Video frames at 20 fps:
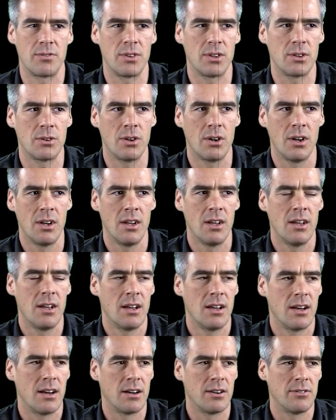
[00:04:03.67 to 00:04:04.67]
view
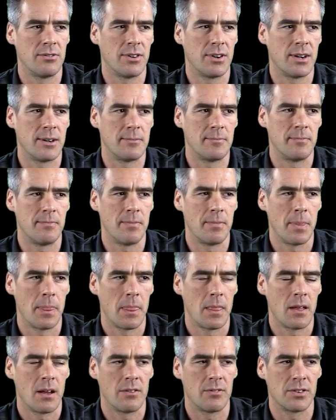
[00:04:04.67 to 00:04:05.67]
of um,
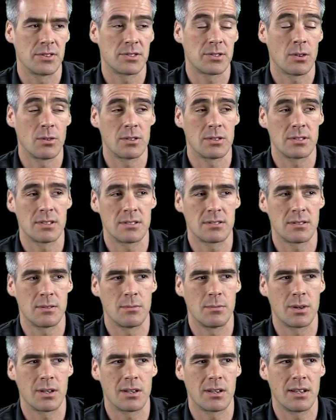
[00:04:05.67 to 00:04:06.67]
of the solar
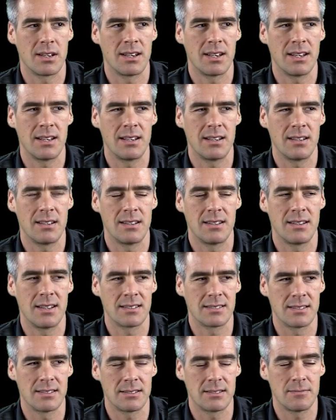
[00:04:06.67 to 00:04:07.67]
system, but it, it, it,
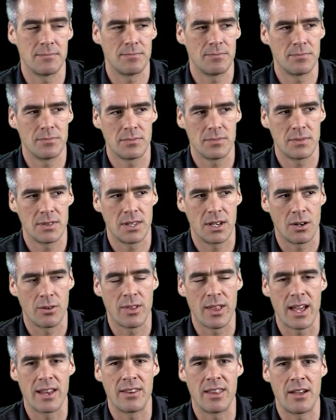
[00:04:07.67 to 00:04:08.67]
doesn't. You know
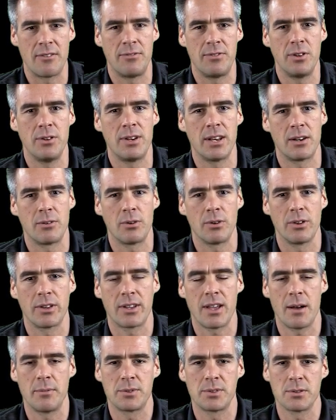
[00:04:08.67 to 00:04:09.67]
that that view didn't really
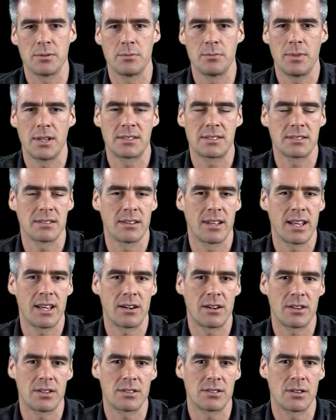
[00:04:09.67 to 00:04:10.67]
come till much
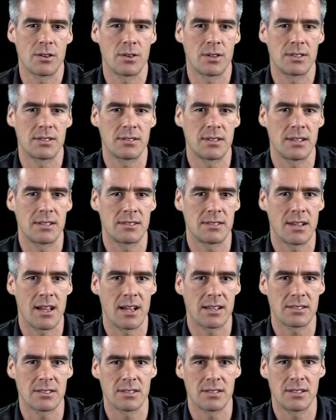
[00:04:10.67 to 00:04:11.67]
later, so it's it's
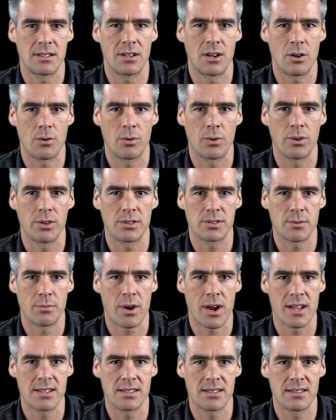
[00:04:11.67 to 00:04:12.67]
actually you know really
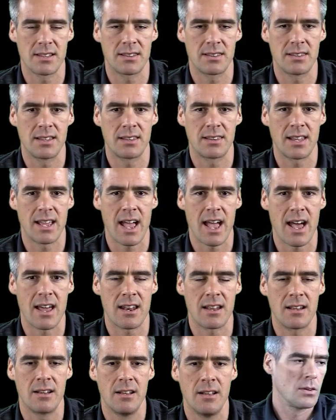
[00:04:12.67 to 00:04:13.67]
surprising that, that they had
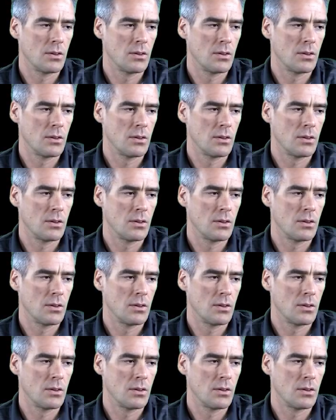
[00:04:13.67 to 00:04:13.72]
it.